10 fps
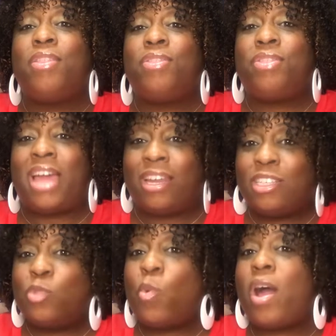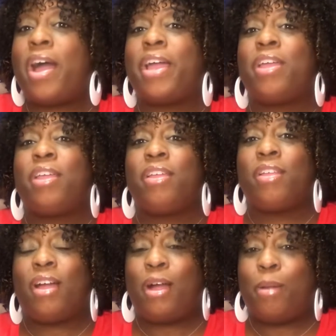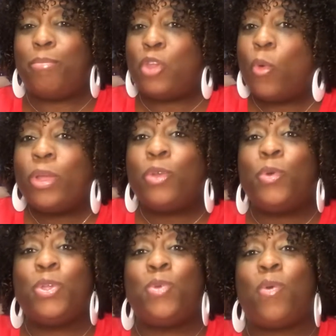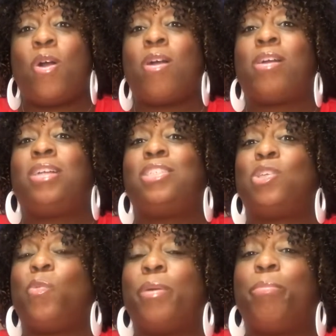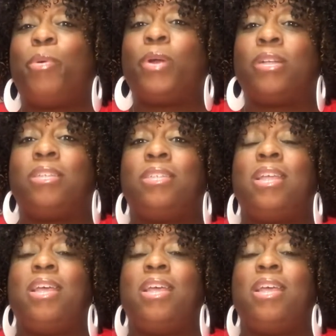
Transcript: that is why knowing who you are is so important.